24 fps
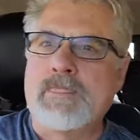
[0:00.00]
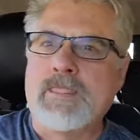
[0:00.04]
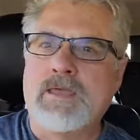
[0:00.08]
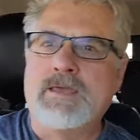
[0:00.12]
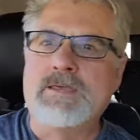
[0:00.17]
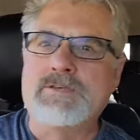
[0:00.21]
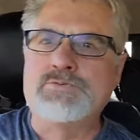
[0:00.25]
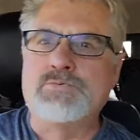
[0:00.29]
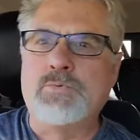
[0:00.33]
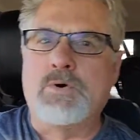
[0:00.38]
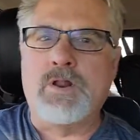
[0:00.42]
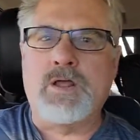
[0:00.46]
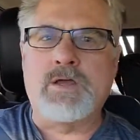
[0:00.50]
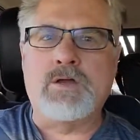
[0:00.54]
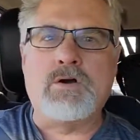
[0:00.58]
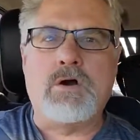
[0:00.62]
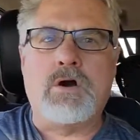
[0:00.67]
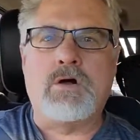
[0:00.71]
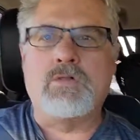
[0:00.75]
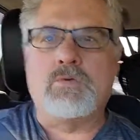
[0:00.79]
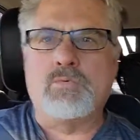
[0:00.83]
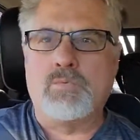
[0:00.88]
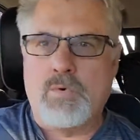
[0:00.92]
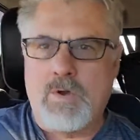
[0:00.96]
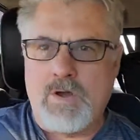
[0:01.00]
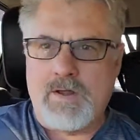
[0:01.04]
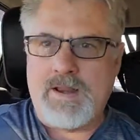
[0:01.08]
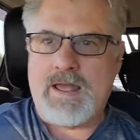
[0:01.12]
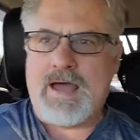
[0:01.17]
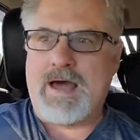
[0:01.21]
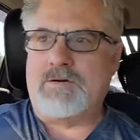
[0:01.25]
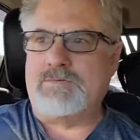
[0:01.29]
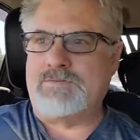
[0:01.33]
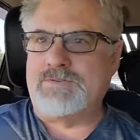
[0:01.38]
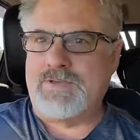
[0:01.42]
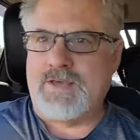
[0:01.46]
is what I call a
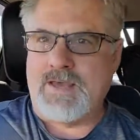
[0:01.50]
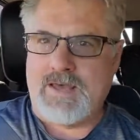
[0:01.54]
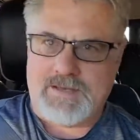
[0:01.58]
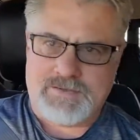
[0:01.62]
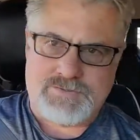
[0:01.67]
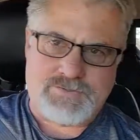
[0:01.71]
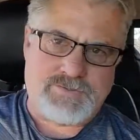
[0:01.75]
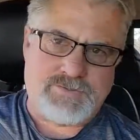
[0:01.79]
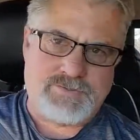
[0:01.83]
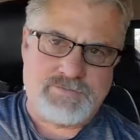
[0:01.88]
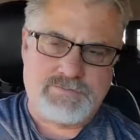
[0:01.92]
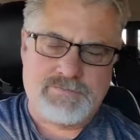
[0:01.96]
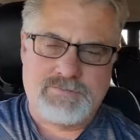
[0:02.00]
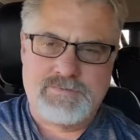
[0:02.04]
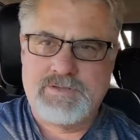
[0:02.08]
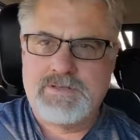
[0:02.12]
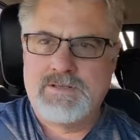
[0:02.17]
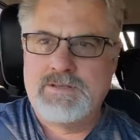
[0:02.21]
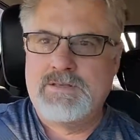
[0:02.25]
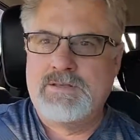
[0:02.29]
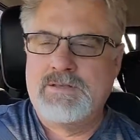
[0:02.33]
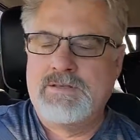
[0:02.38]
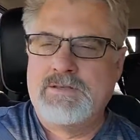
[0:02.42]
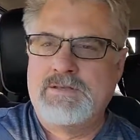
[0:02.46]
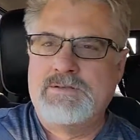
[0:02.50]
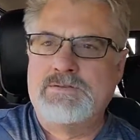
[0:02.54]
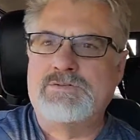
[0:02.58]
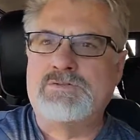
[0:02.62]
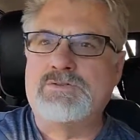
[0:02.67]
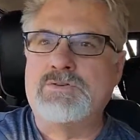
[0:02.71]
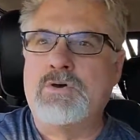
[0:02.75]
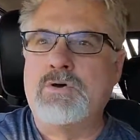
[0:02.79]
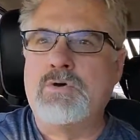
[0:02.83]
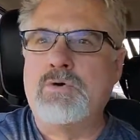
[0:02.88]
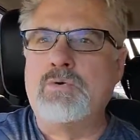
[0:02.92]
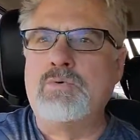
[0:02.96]
run-out test.
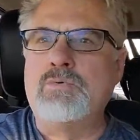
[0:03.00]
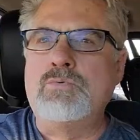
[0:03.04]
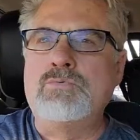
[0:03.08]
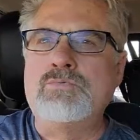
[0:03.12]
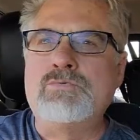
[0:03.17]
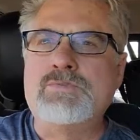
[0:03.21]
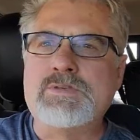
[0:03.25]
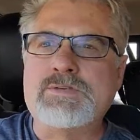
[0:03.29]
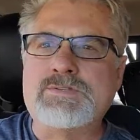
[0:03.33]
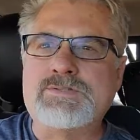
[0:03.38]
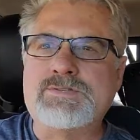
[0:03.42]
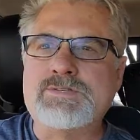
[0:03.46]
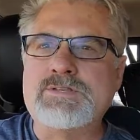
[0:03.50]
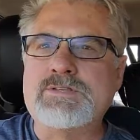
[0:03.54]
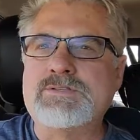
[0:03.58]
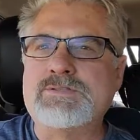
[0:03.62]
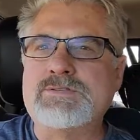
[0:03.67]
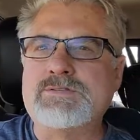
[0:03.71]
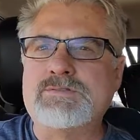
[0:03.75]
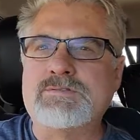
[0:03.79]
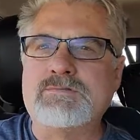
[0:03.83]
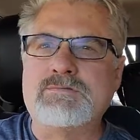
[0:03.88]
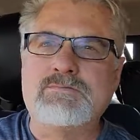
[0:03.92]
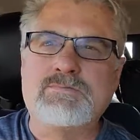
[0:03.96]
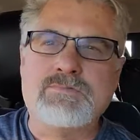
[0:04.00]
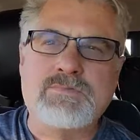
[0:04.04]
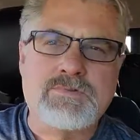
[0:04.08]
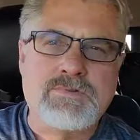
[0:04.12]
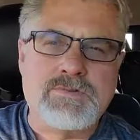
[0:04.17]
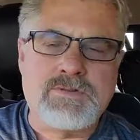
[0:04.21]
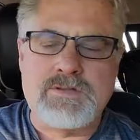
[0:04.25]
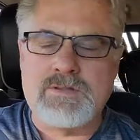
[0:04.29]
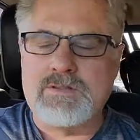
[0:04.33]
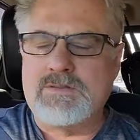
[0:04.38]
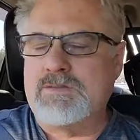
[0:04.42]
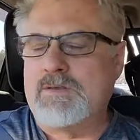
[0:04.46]
So this is
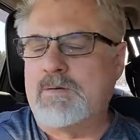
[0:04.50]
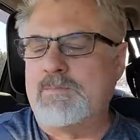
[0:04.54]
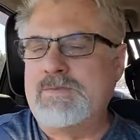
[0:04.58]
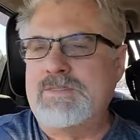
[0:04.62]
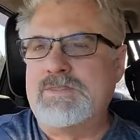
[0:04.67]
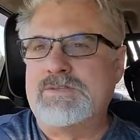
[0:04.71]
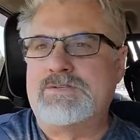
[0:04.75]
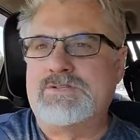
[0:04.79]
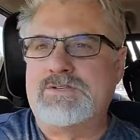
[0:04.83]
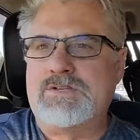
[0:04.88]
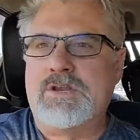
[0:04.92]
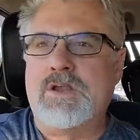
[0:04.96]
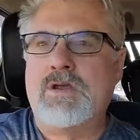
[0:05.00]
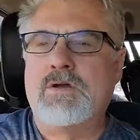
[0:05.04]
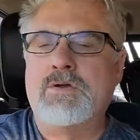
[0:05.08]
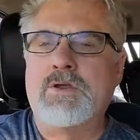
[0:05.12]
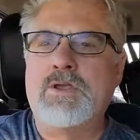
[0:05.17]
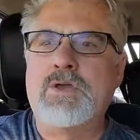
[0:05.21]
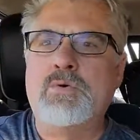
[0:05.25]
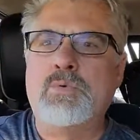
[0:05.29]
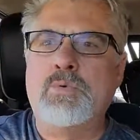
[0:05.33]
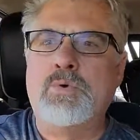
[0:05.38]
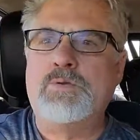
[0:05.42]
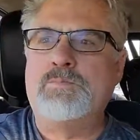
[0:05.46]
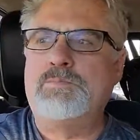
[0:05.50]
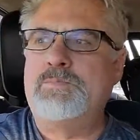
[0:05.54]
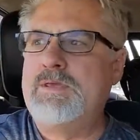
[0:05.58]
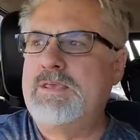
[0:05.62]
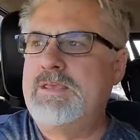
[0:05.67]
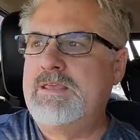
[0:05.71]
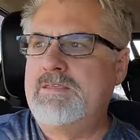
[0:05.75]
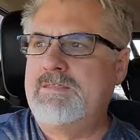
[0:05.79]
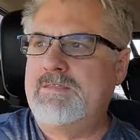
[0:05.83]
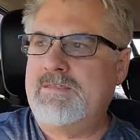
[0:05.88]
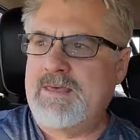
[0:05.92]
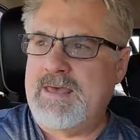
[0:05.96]
the scenario would
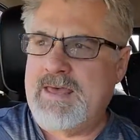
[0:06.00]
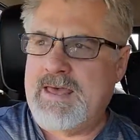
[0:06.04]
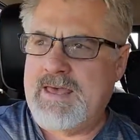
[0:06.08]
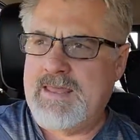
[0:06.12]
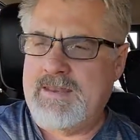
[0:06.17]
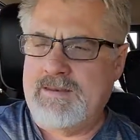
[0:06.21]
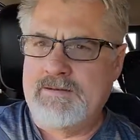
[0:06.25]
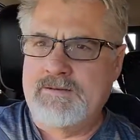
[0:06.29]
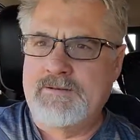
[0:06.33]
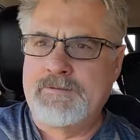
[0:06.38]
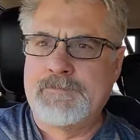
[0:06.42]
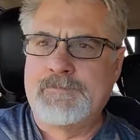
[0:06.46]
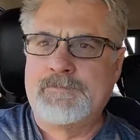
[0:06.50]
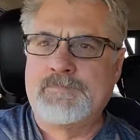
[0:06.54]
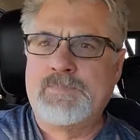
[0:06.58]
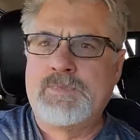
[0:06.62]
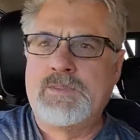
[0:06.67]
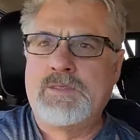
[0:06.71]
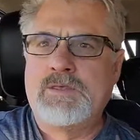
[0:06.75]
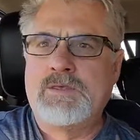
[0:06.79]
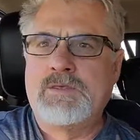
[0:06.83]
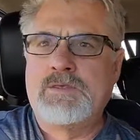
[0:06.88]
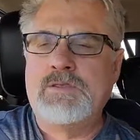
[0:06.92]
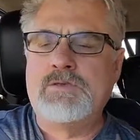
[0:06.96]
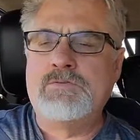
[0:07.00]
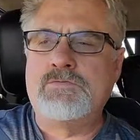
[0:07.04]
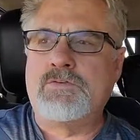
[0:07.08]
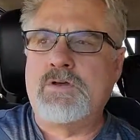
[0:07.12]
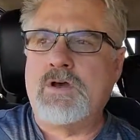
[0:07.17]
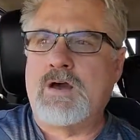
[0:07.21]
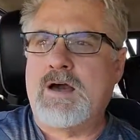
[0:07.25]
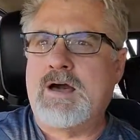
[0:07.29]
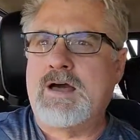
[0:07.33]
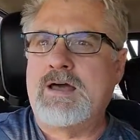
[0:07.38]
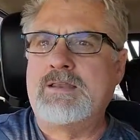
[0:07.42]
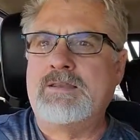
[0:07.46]
be that you've
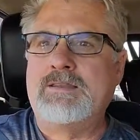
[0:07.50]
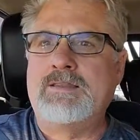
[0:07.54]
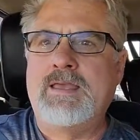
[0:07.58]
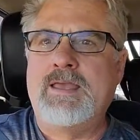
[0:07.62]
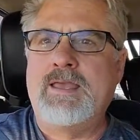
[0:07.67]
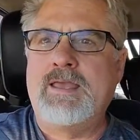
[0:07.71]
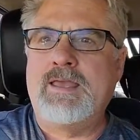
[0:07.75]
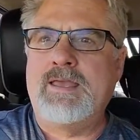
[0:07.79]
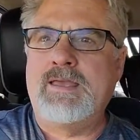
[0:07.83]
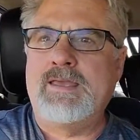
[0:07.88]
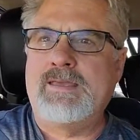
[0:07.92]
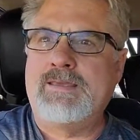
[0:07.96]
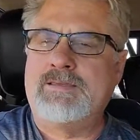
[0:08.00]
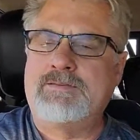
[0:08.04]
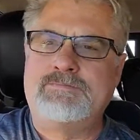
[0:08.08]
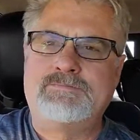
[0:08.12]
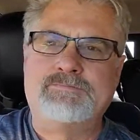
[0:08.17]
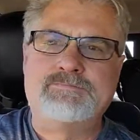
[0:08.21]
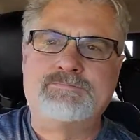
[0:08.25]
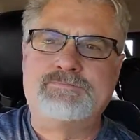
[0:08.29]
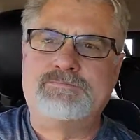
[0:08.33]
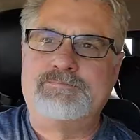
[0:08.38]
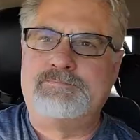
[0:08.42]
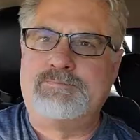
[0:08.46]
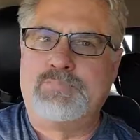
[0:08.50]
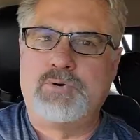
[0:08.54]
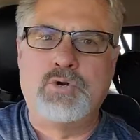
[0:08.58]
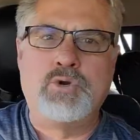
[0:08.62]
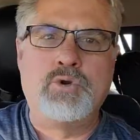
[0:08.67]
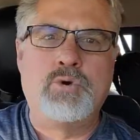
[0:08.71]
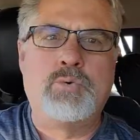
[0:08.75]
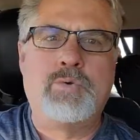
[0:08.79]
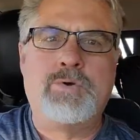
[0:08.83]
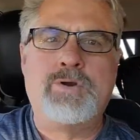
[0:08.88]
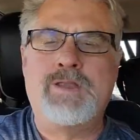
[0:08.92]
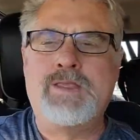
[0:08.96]
got a
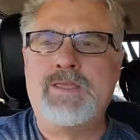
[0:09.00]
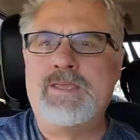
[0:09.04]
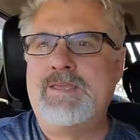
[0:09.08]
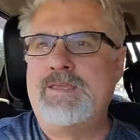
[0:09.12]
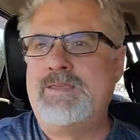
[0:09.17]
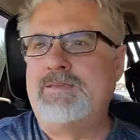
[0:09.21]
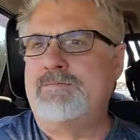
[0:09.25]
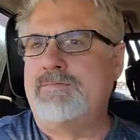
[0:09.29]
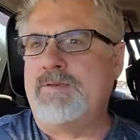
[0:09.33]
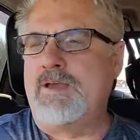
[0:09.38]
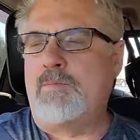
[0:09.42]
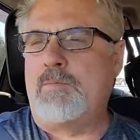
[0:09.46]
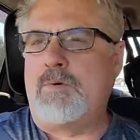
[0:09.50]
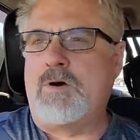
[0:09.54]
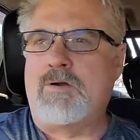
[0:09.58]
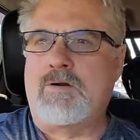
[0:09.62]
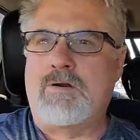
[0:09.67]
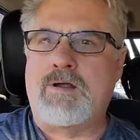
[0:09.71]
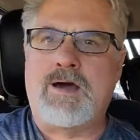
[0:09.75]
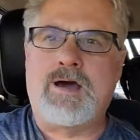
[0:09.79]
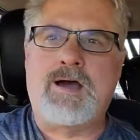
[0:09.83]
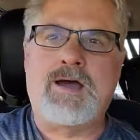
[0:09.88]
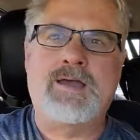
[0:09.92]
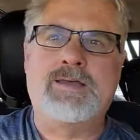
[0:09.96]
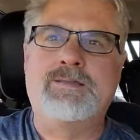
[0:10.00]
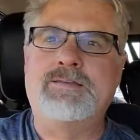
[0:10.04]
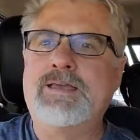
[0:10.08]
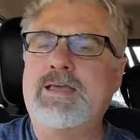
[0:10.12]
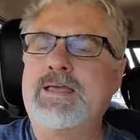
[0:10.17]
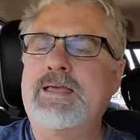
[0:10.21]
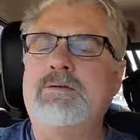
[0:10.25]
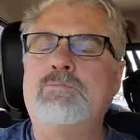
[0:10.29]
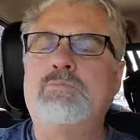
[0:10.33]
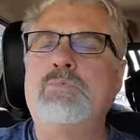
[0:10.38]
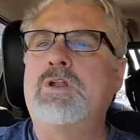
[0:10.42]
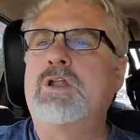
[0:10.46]
brewery,
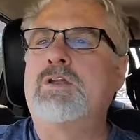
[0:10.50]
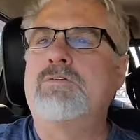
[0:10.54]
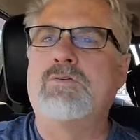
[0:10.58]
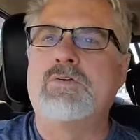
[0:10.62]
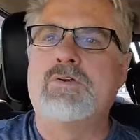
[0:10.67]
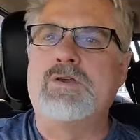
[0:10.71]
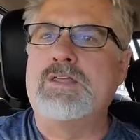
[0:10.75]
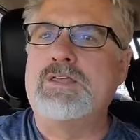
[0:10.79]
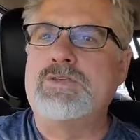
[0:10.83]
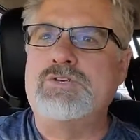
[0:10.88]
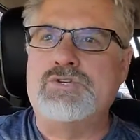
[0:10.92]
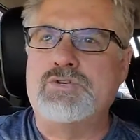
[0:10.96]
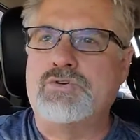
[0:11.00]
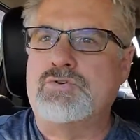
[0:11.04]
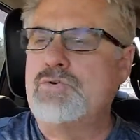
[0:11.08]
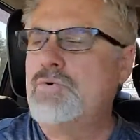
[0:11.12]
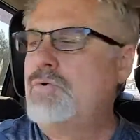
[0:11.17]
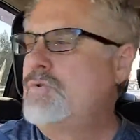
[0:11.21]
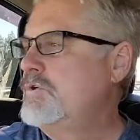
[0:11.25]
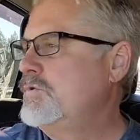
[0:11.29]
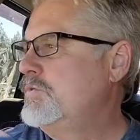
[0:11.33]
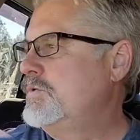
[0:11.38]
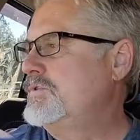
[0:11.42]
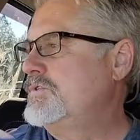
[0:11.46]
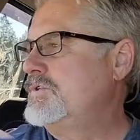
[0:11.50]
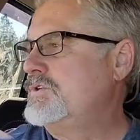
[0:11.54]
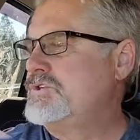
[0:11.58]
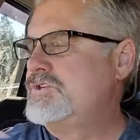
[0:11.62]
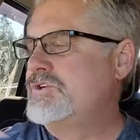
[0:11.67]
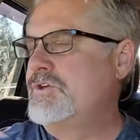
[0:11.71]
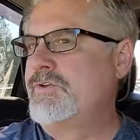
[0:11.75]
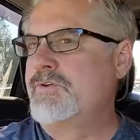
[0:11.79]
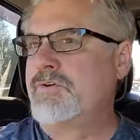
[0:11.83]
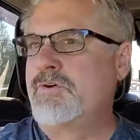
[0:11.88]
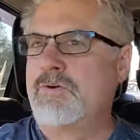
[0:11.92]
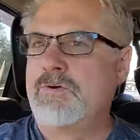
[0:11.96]
MRI, whatever it is you're cooling with the
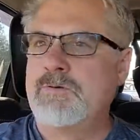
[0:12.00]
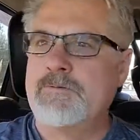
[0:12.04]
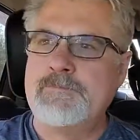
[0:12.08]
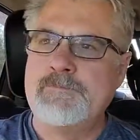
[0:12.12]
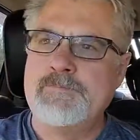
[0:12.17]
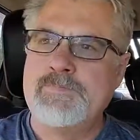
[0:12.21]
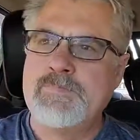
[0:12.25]
chiller,